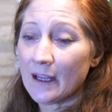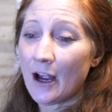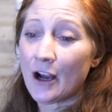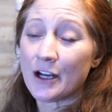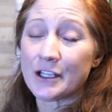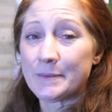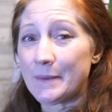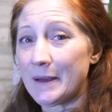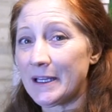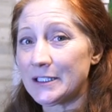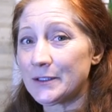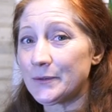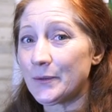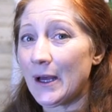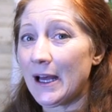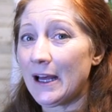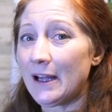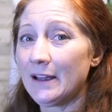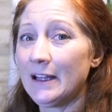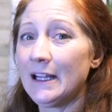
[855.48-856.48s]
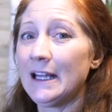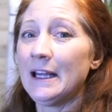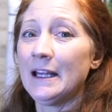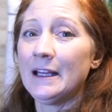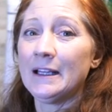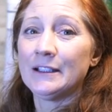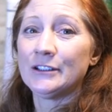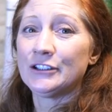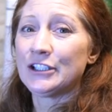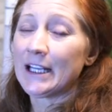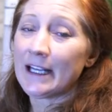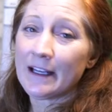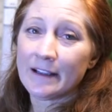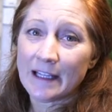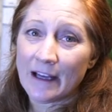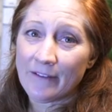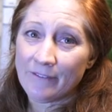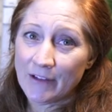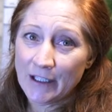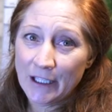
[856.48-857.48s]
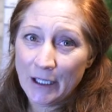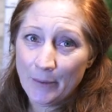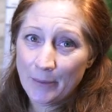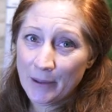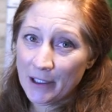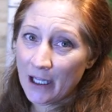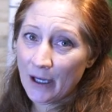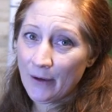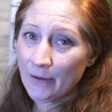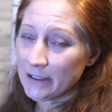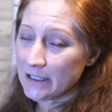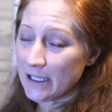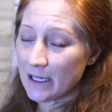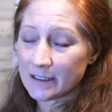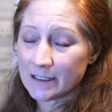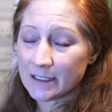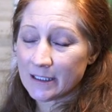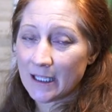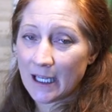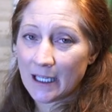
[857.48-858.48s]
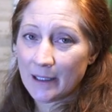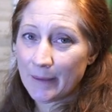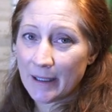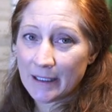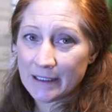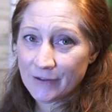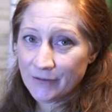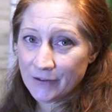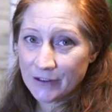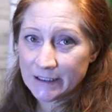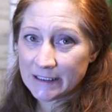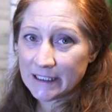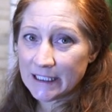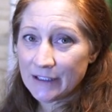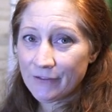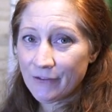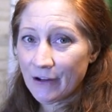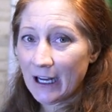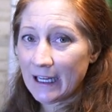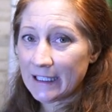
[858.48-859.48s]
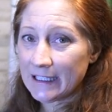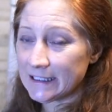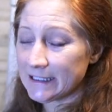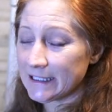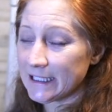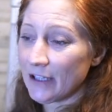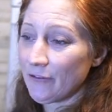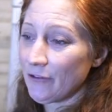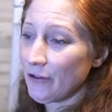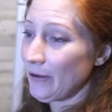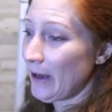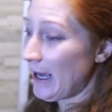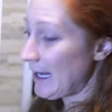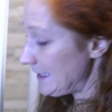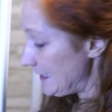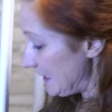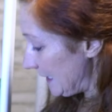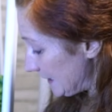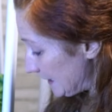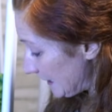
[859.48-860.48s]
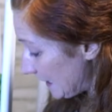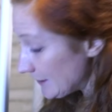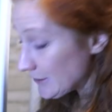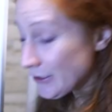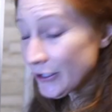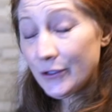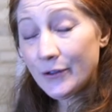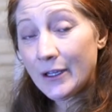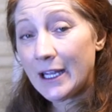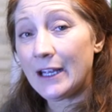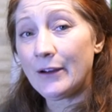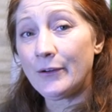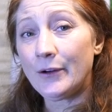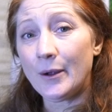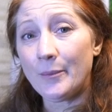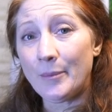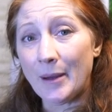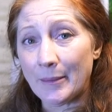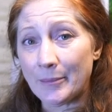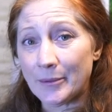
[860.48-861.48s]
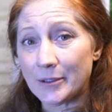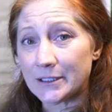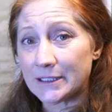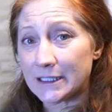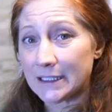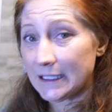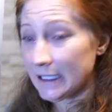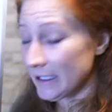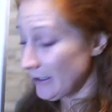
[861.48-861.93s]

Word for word: our space well, Check out that video below. It talks a lot about different seed varieties to give you ideas. So you can grow peppers in